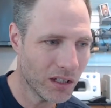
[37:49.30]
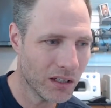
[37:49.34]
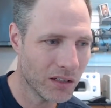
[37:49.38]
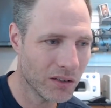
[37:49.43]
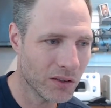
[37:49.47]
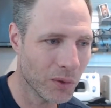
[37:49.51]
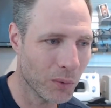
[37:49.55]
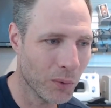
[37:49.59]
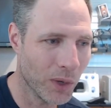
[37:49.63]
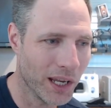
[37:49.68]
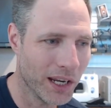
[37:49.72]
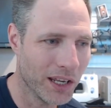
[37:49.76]

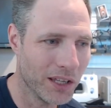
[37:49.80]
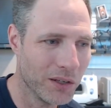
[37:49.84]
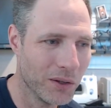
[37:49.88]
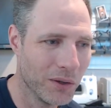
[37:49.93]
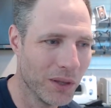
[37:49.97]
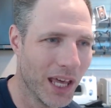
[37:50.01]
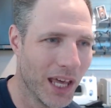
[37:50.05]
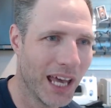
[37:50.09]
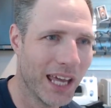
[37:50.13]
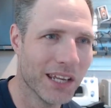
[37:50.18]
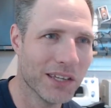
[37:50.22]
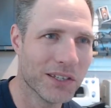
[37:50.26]
The way to do
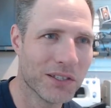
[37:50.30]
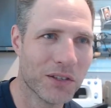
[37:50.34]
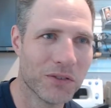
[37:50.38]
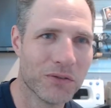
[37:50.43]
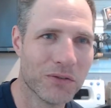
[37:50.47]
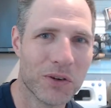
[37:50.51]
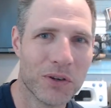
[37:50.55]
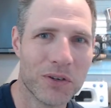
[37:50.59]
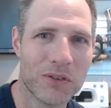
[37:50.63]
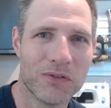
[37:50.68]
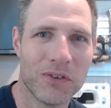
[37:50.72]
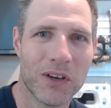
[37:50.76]
that is to
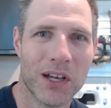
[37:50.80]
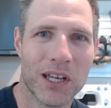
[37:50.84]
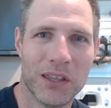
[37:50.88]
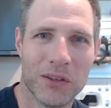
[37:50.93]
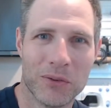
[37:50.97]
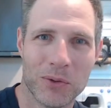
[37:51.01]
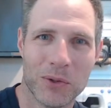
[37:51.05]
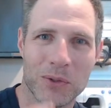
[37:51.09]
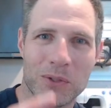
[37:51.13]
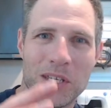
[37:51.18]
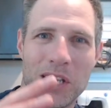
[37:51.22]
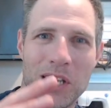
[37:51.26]
first find the
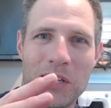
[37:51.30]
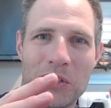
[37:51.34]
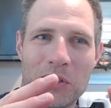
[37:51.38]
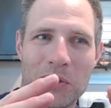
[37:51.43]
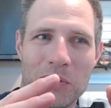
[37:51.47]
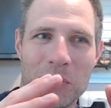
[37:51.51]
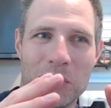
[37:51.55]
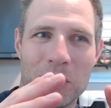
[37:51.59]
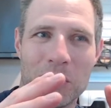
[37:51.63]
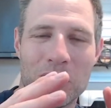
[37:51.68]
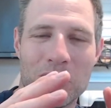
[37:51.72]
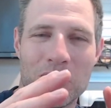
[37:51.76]

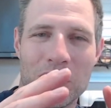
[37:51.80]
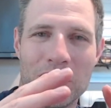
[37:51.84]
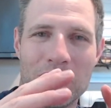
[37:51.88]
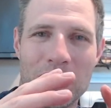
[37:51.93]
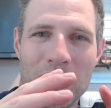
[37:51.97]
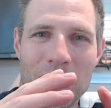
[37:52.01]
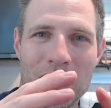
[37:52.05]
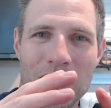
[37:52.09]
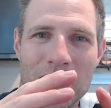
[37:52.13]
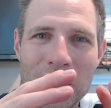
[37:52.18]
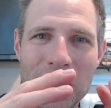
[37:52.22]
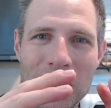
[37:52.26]
rotational
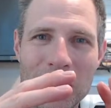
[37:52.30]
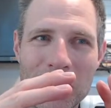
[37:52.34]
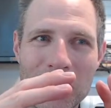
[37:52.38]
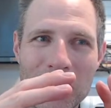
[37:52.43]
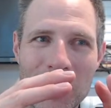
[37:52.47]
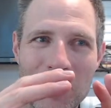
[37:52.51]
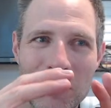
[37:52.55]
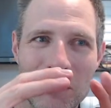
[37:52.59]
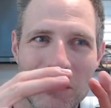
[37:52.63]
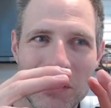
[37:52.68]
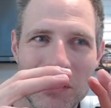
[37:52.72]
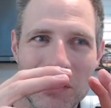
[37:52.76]
inertia
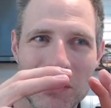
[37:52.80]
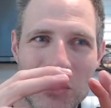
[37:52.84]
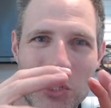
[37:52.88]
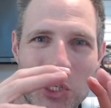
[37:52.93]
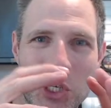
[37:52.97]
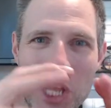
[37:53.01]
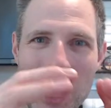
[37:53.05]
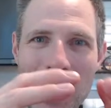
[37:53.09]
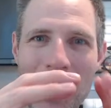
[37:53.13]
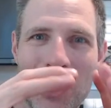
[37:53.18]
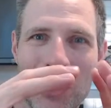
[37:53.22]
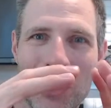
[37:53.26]
of a
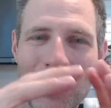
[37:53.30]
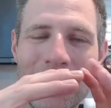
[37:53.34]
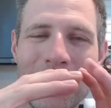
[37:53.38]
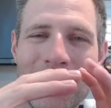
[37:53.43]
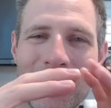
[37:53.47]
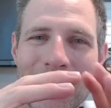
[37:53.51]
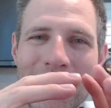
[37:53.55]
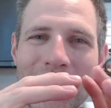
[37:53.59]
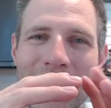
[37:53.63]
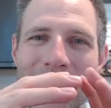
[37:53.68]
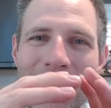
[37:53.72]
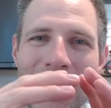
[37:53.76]
shell,
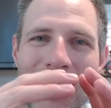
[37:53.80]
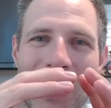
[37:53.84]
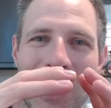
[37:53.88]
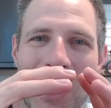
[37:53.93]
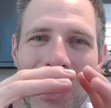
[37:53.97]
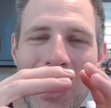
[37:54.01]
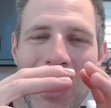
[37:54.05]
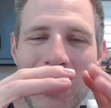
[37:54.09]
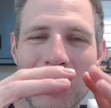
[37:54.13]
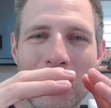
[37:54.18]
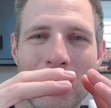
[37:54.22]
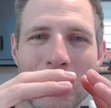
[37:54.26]
a
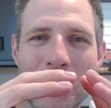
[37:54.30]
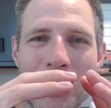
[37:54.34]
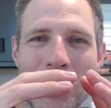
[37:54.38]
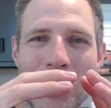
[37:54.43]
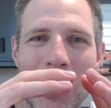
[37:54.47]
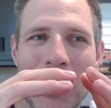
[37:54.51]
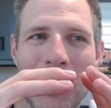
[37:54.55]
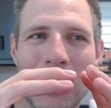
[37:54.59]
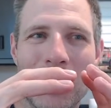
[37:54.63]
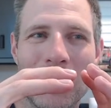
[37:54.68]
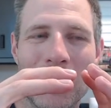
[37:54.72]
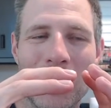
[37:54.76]
hollow
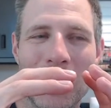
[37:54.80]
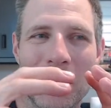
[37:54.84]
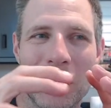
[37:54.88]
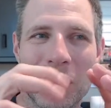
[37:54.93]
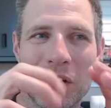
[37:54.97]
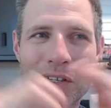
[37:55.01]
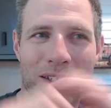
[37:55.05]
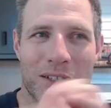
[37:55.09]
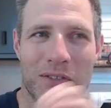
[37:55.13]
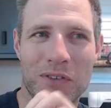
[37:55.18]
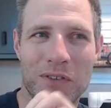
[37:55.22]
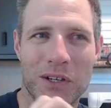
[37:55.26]
shell, and then
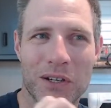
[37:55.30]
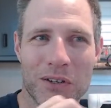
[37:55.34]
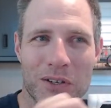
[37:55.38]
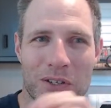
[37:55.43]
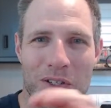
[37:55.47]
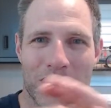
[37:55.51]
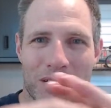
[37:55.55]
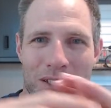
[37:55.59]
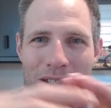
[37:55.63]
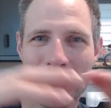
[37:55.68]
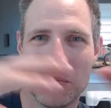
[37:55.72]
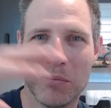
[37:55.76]
a sphere is
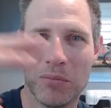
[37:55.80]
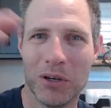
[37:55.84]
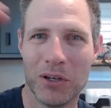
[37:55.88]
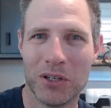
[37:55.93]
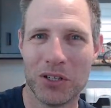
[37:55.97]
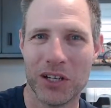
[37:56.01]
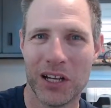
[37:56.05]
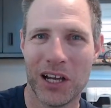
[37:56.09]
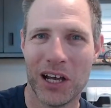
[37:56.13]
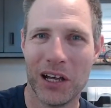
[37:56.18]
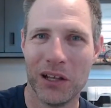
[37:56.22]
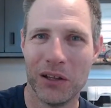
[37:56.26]
just a
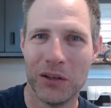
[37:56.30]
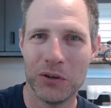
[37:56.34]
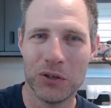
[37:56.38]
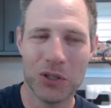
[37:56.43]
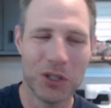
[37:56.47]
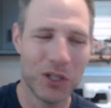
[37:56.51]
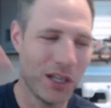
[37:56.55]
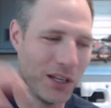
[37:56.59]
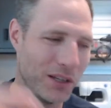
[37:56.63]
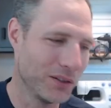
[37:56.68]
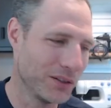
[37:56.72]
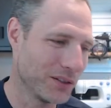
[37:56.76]
bunch of hollow
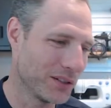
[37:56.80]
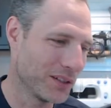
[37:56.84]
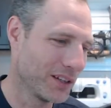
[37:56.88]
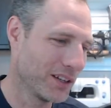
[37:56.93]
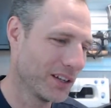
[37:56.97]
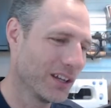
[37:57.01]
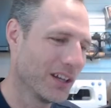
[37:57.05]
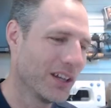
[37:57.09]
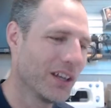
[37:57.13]
shells.